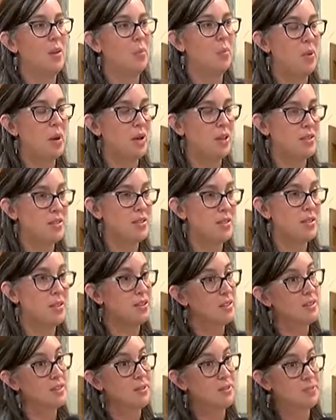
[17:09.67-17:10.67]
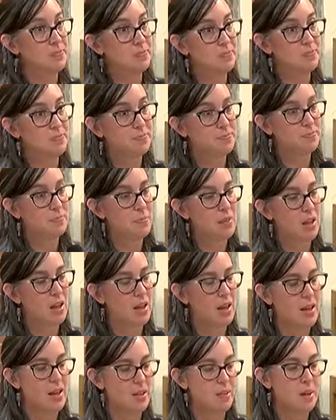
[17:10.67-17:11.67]
But
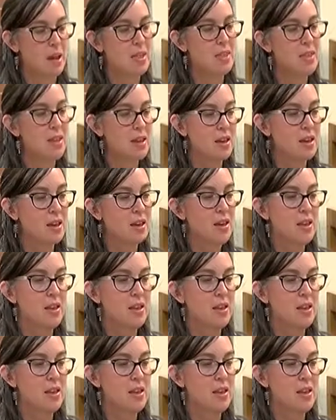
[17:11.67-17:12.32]
I think